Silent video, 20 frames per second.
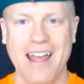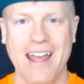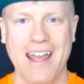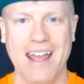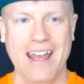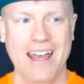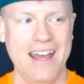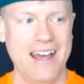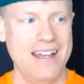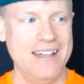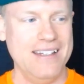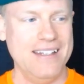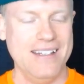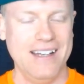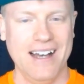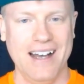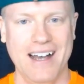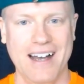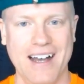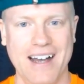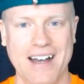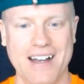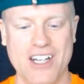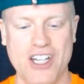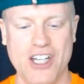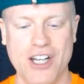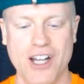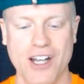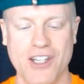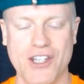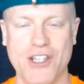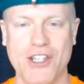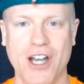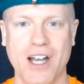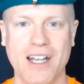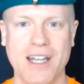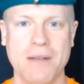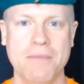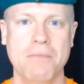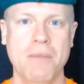And she got
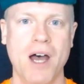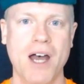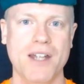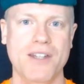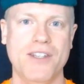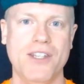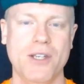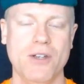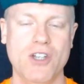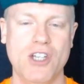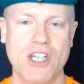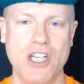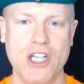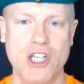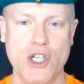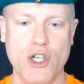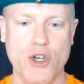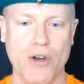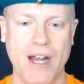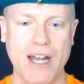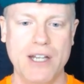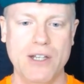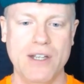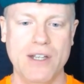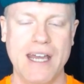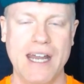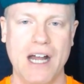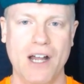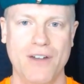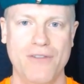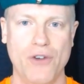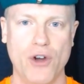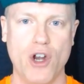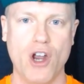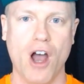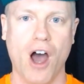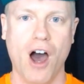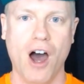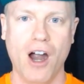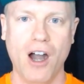stuck in mud, so she tried to get out of her
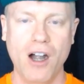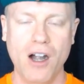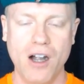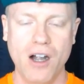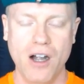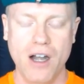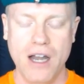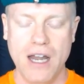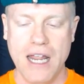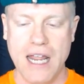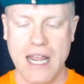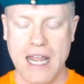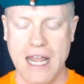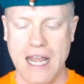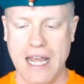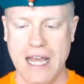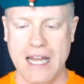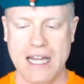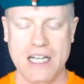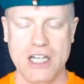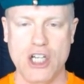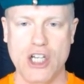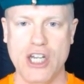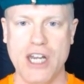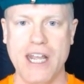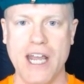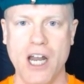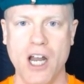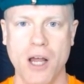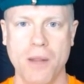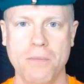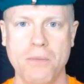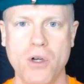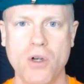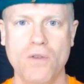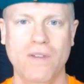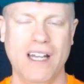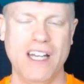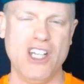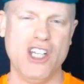car. And she cannot
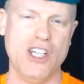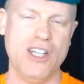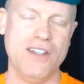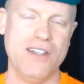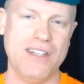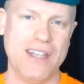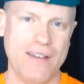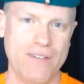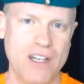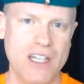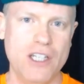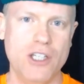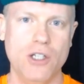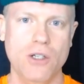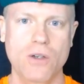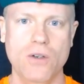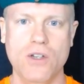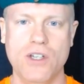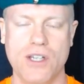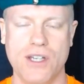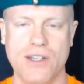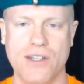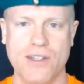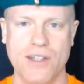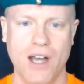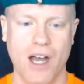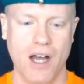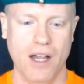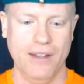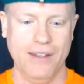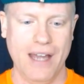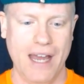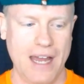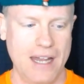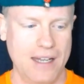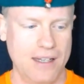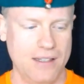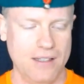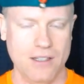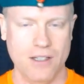move. Like, she's 72. She's not
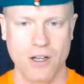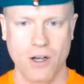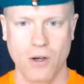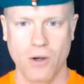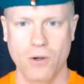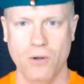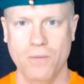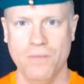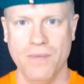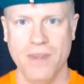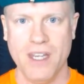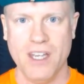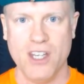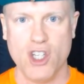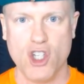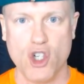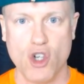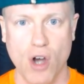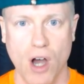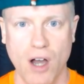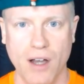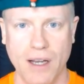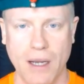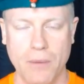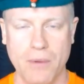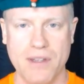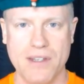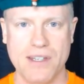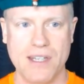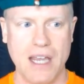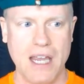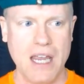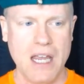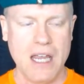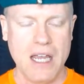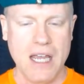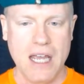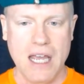that, you know, strong, I would say.